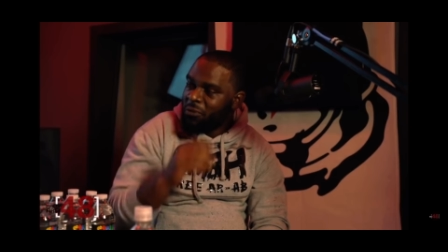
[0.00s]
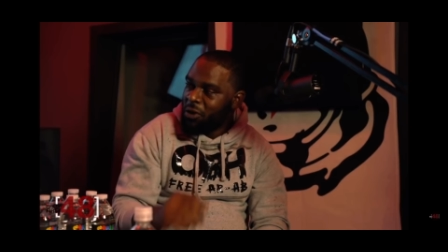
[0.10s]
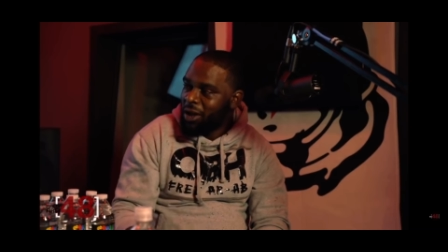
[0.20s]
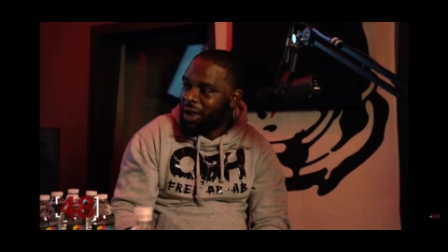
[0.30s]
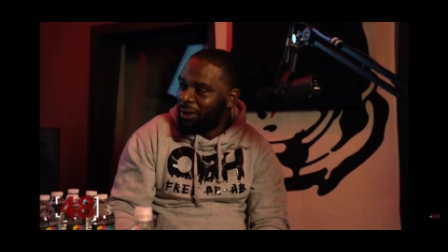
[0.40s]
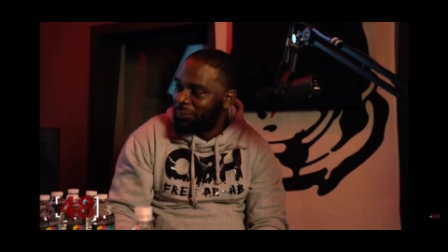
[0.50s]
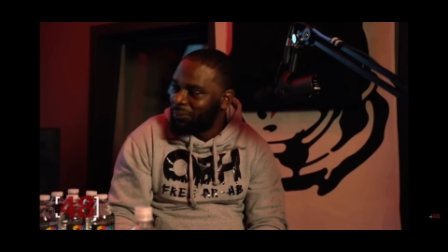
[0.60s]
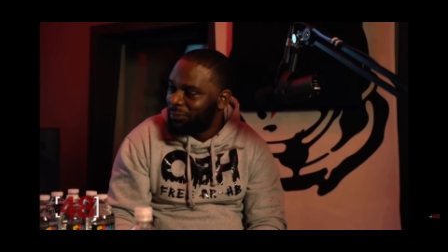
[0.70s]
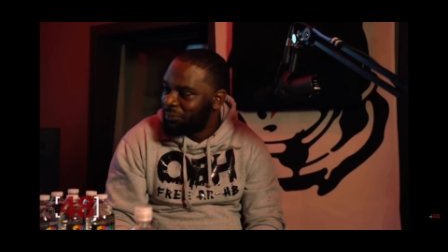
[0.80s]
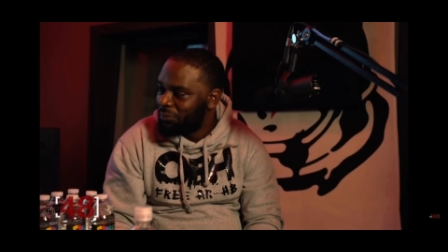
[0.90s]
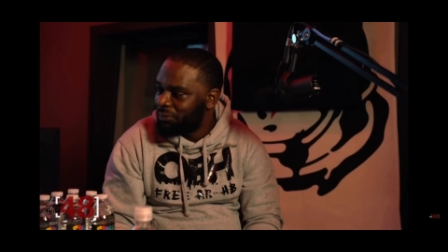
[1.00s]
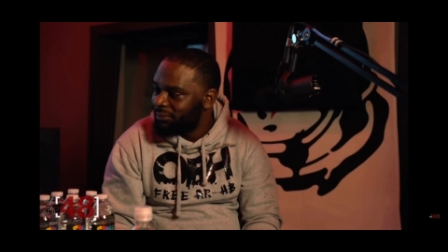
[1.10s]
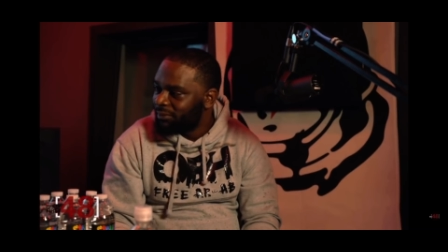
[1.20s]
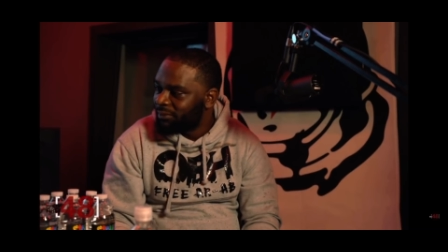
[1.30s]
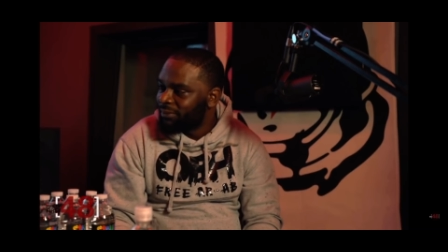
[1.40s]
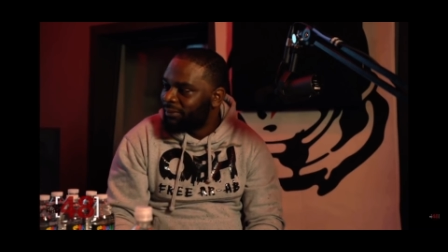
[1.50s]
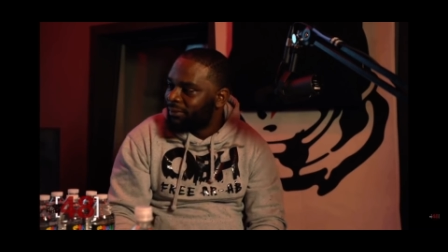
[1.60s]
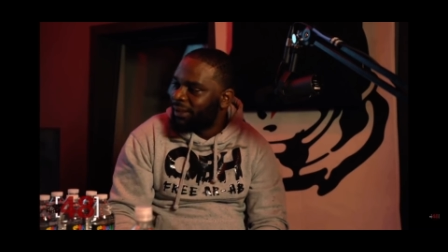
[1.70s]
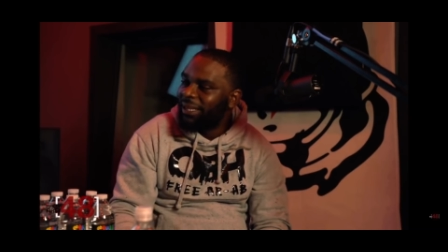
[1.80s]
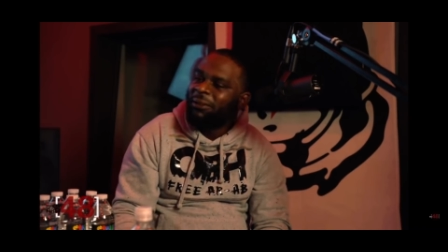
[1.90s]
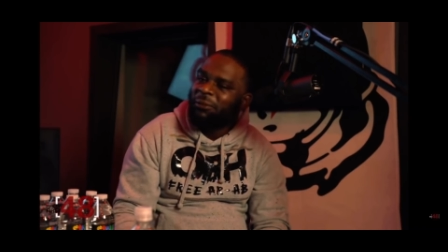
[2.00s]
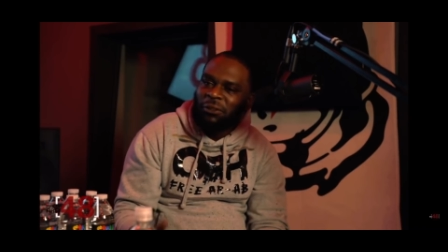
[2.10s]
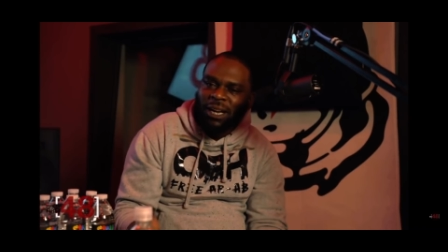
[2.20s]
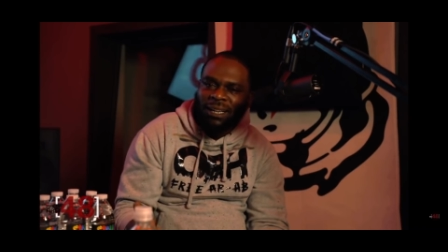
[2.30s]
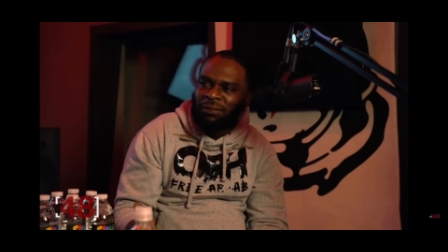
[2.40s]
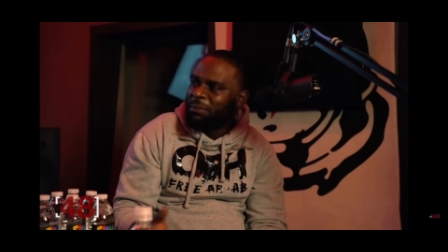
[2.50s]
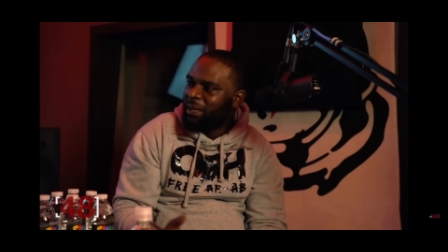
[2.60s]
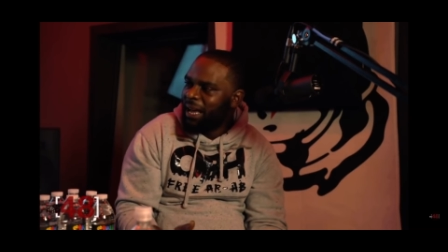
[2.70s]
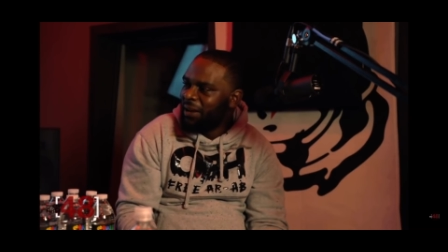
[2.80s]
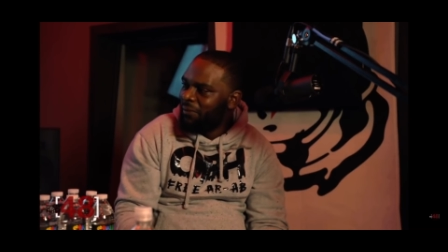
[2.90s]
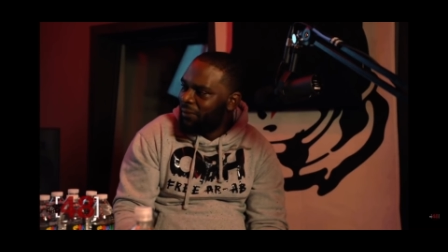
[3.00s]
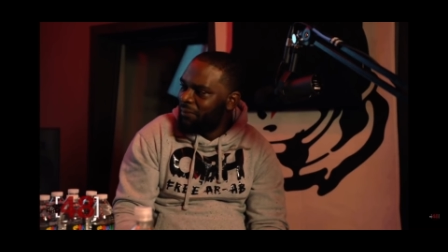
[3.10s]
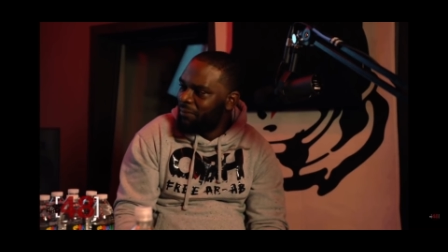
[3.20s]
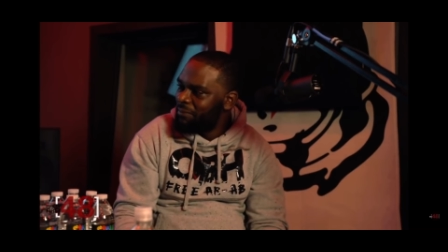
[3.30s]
Yeah. They was trying to give him life.